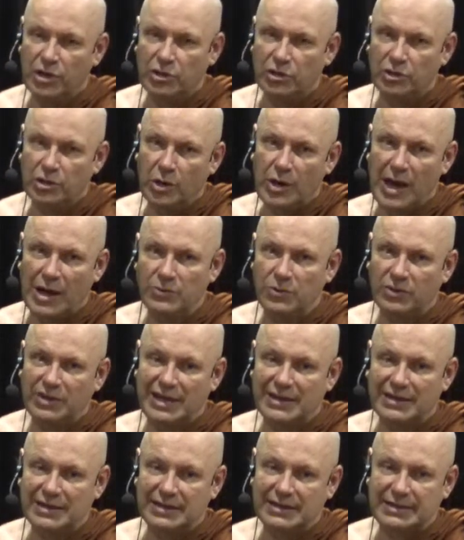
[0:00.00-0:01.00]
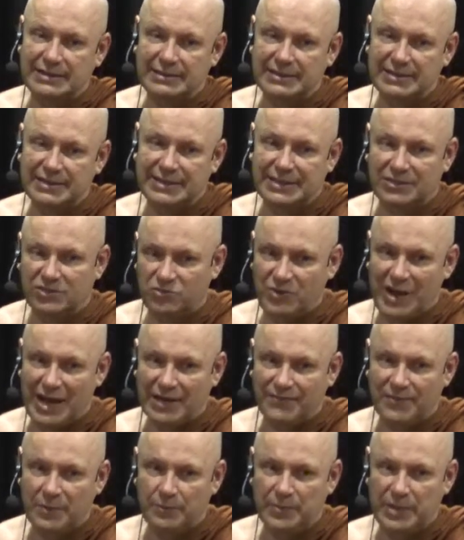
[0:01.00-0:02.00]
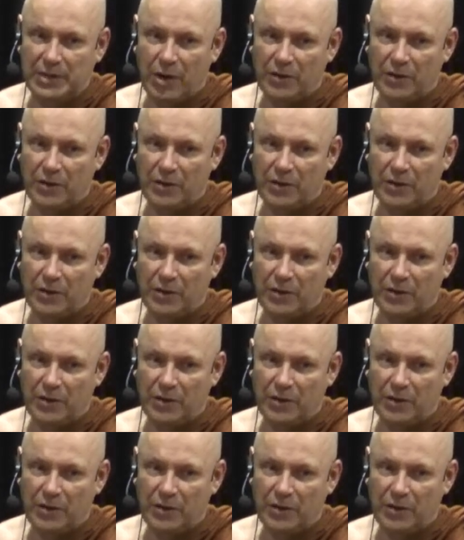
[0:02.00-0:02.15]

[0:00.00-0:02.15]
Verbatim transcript: You know how you can detract from pe